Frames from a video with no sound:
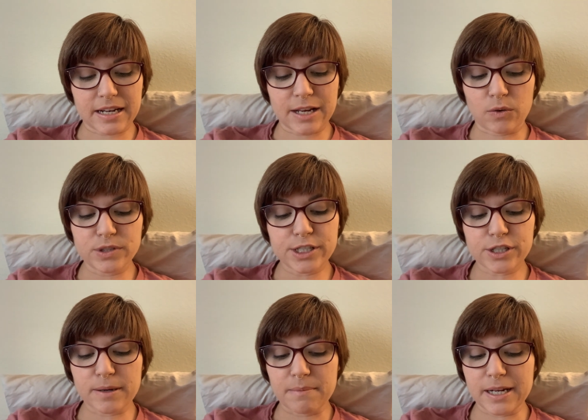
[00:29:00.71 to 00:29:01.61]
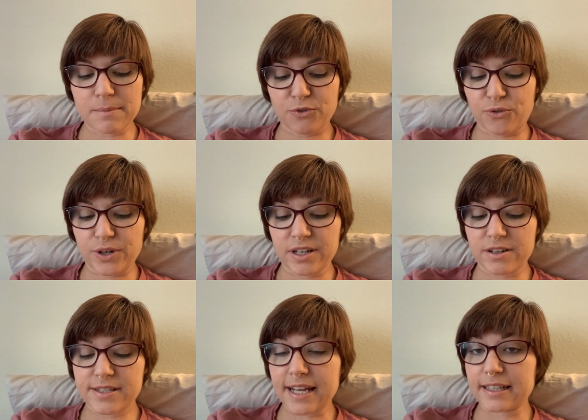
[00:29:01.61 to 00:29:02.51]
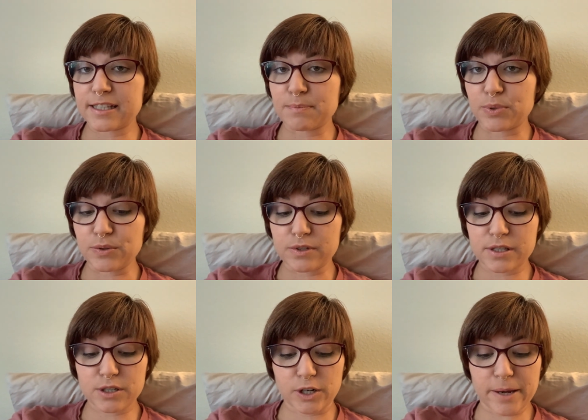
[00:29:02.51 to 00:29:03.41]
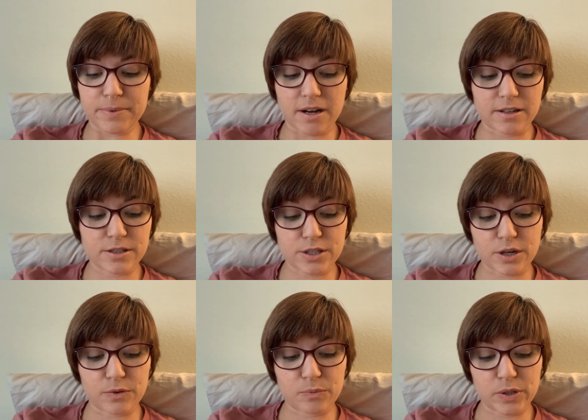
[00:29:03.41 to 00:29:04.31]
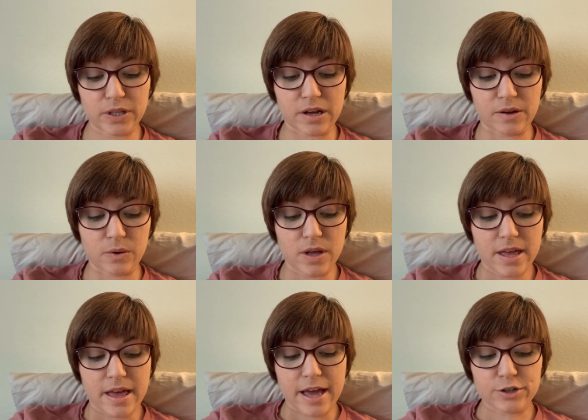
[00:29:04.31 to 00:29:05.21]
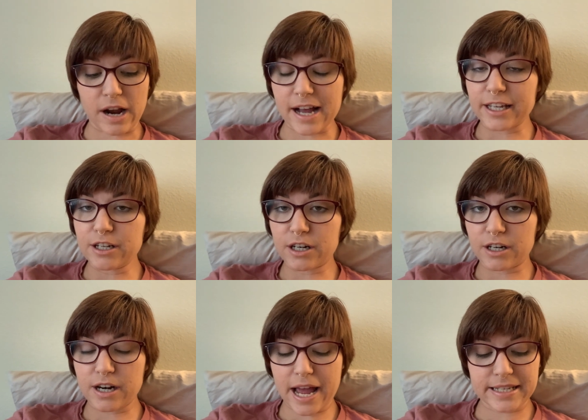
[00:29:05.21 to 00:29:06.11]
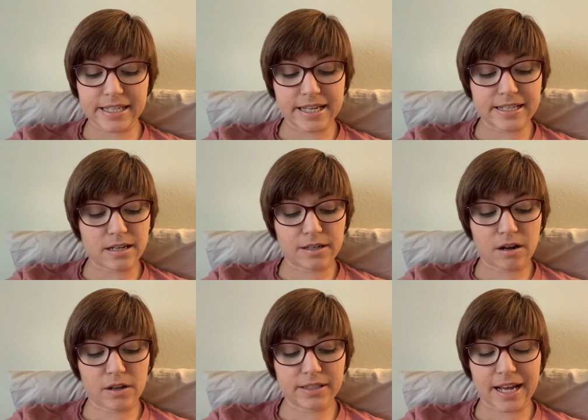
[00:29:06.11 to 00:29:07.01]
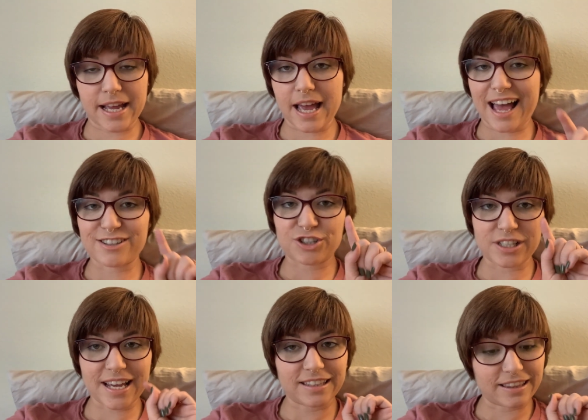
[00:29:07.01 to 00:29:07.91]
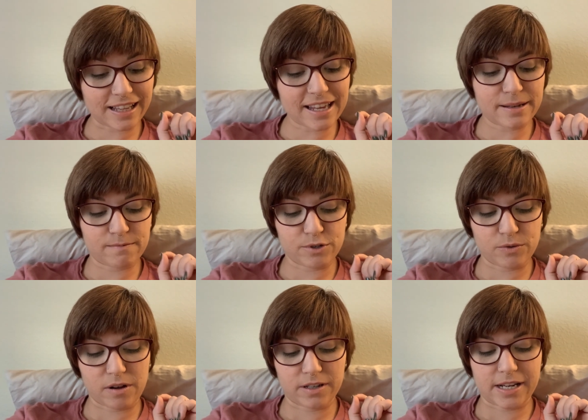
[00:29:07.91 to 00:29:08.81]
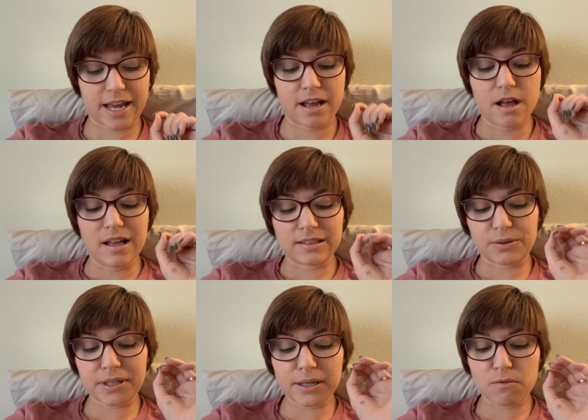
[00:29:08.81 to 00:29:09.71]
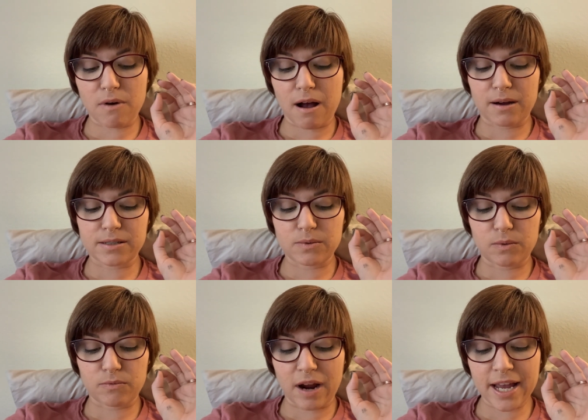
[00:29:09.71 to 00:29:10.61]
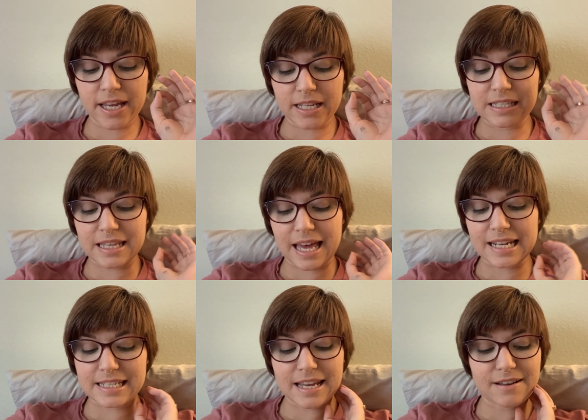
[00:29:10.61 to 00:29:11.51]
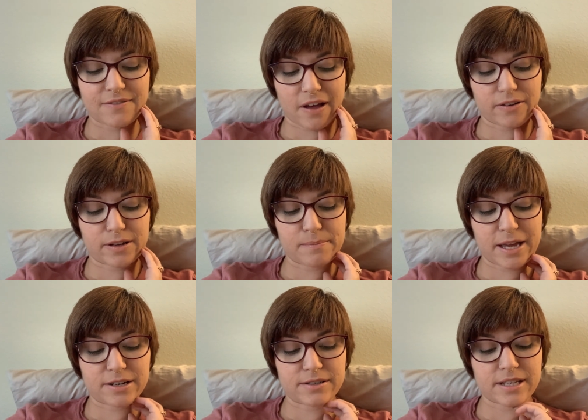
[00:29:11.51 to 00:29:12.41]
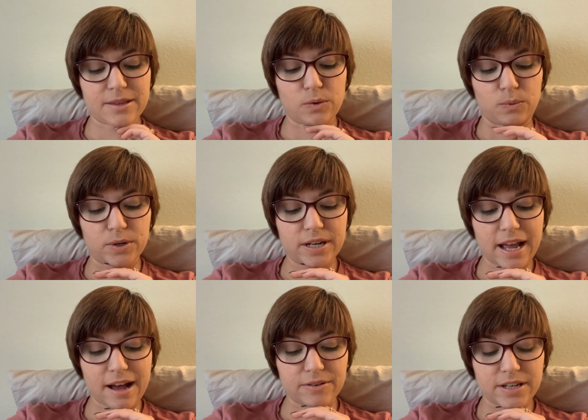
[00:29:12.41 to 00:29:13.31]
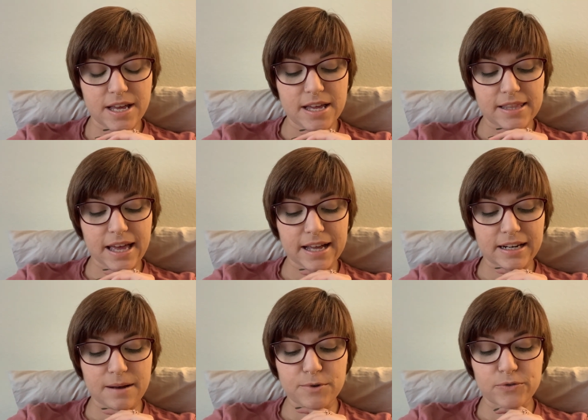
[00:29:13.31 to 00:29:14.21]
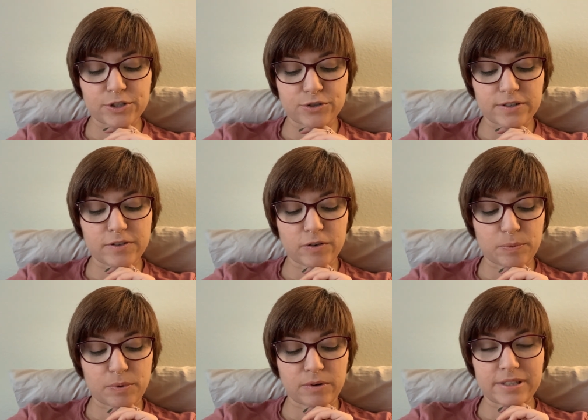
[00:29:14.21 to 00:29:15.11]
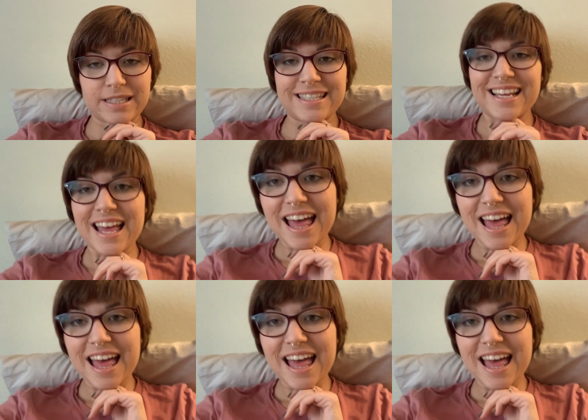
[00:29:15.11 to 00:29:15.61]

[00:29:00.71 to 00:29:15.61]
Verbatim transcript: it only took a minute before near silent boots scraped on stone below tracking her as he had done all night, as she had let him do all night, Lorcan rocked right into that den of Val commanders and the word hound that had come to retrieve their reports,